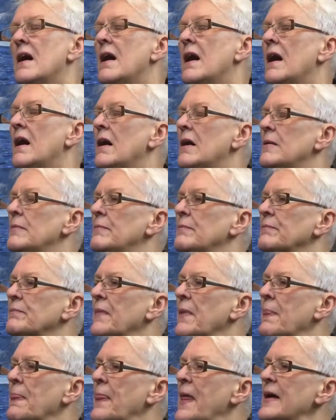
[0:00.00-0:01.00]

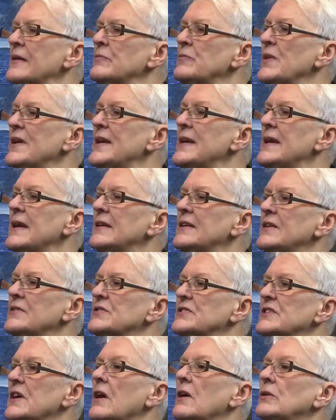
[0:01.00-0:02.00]
Then we
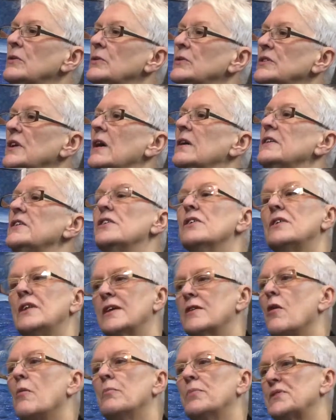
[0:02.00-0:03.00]
used to hold a yearly
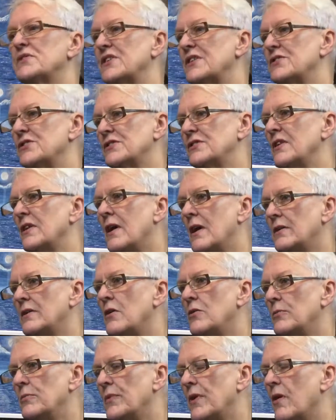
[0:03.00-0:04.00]
competition, an
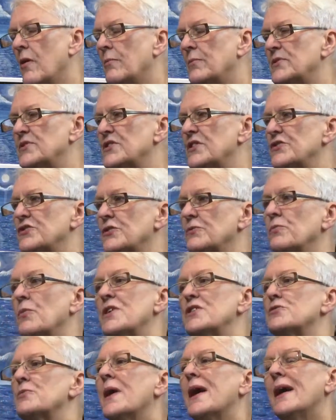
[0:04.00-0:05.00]
open competition,
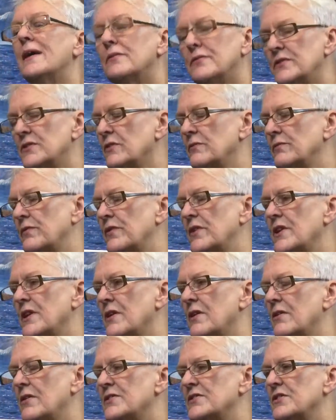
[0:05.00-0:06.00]
which we haven't done for a
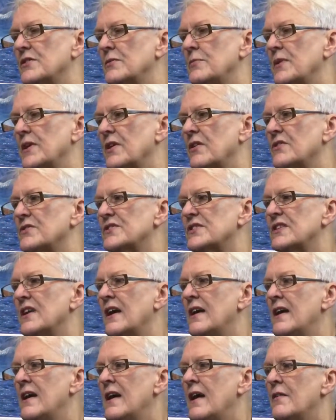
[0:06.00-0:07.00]
year or two because
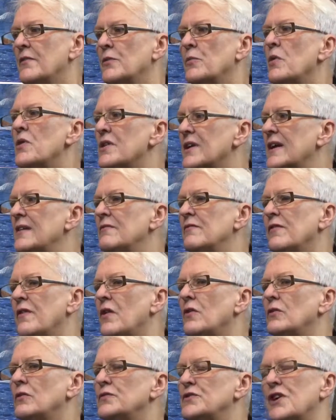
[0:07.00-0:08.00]
the work
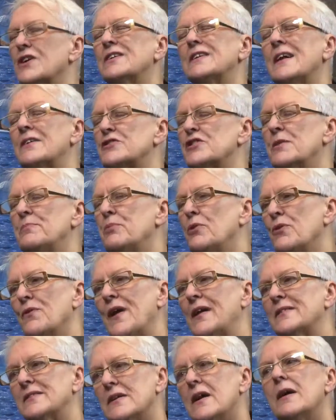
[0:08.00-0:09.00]
involved, you can actually put
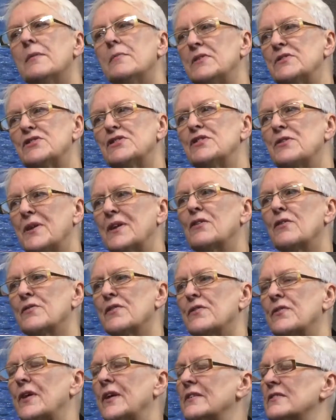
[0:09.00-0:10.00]
that time into doing
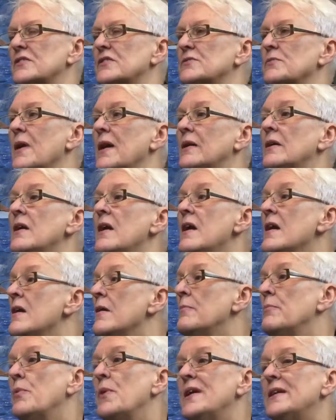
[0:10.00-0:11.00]
other things as well.
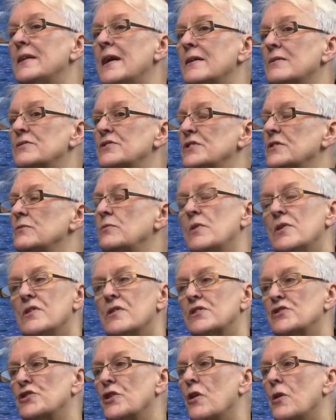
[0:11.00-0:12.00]
We now do
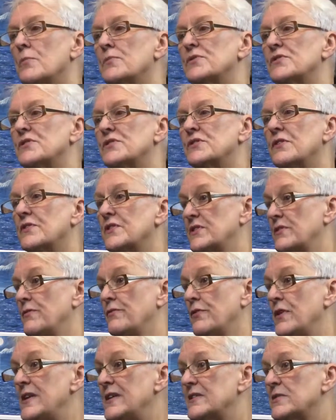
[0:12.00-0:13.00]
workshops that are
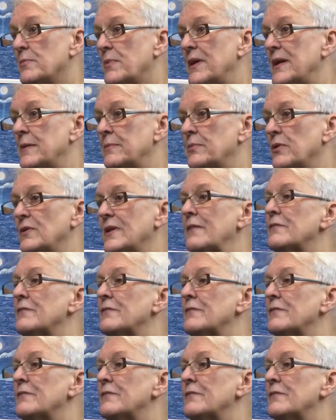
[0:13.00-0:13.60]
free to people.